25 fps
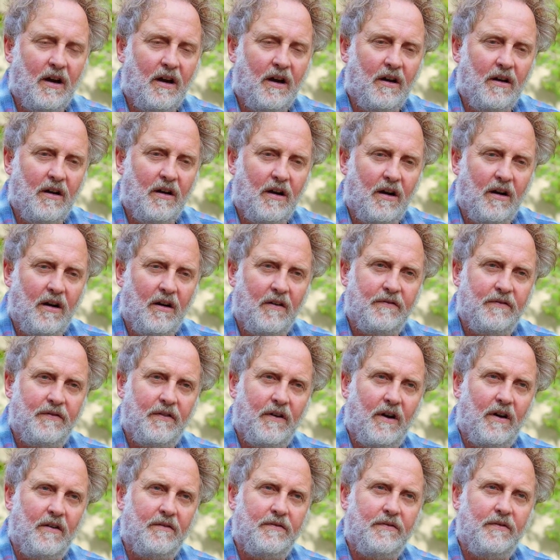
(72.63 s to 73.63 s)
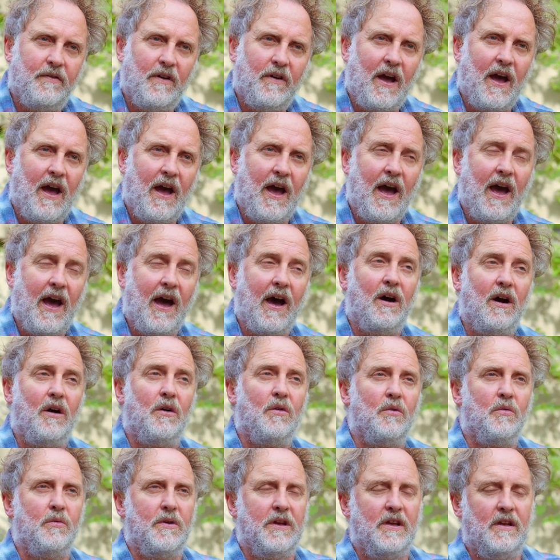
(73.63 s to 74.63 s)
of
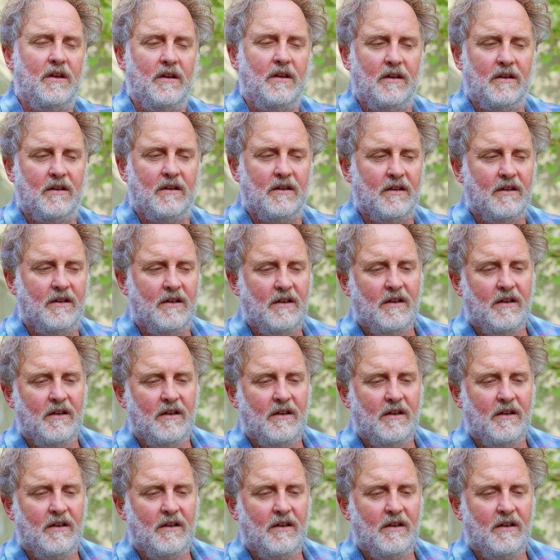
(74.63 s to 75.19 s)
how we